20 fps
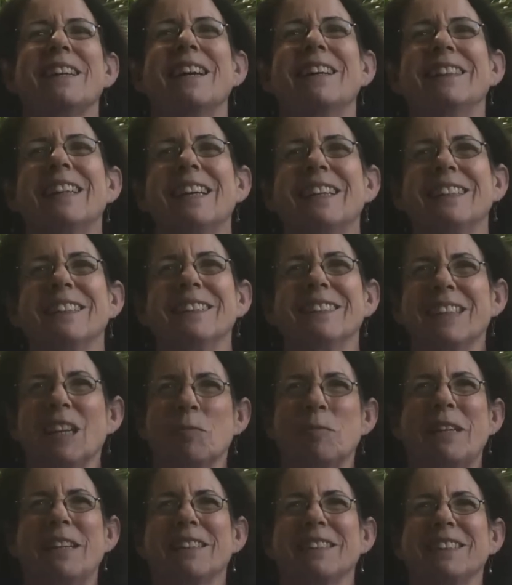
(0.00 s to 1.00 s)
And they'd
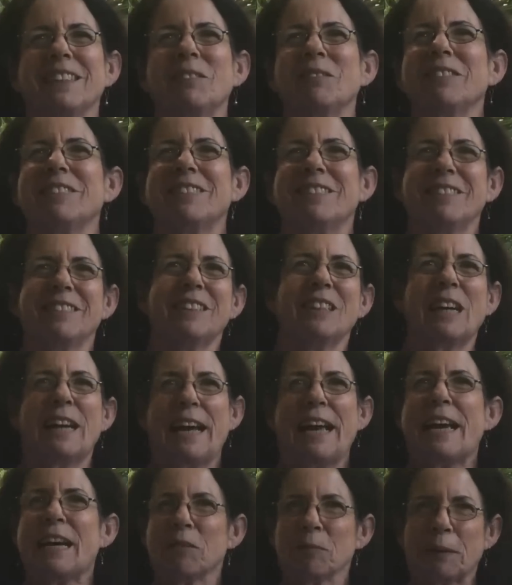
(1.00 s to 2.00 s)
come out and give us
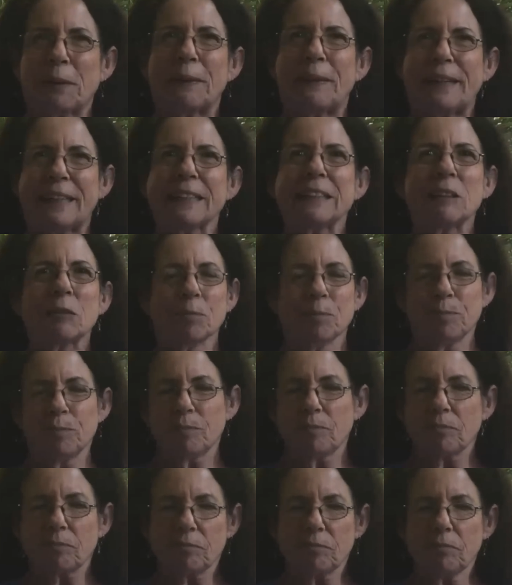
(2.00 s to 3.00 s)
a hand with things.
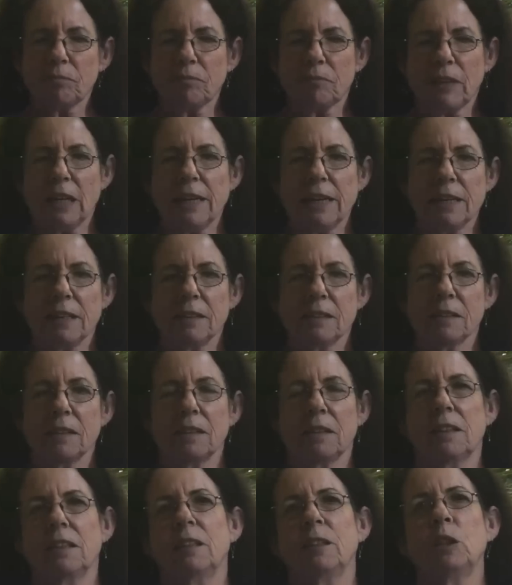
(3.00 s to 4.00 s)
And
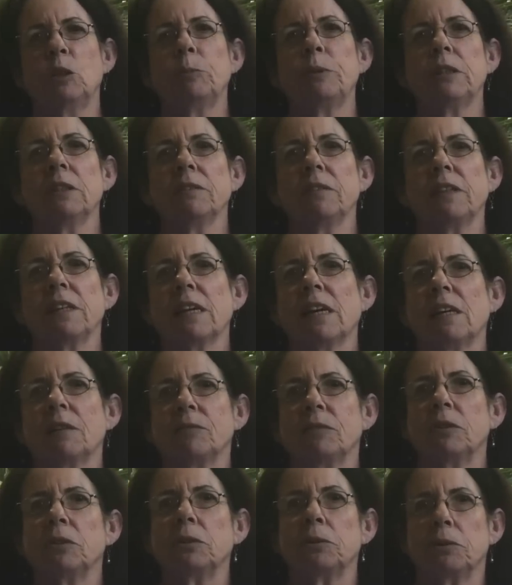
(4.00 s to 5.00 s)
in the middle of the
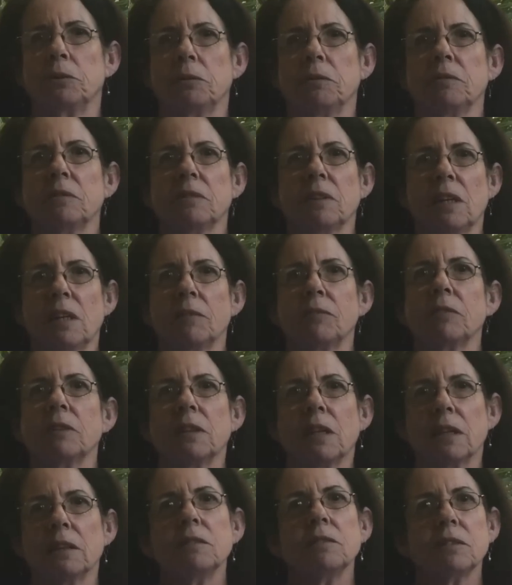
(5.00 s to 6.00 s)
afternoon, after
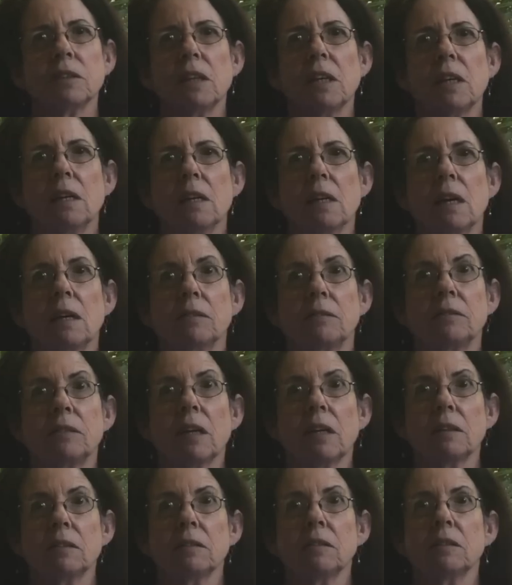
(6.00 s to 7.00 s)
lunch, I
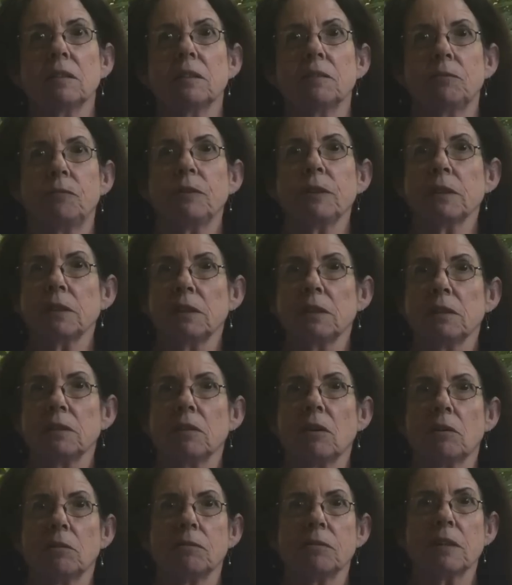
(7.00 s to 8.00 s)
started feeling
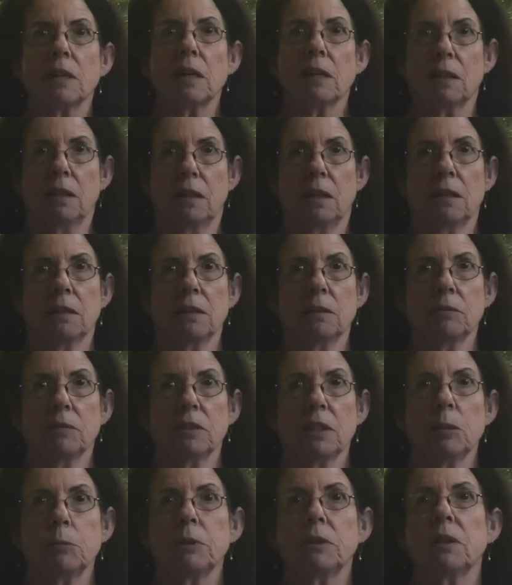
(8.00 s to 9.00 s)
off colour, like I was
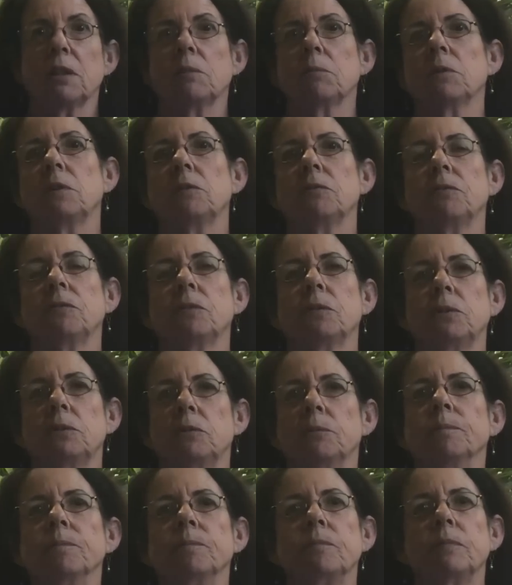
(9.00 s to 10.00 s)
coming down with the flu.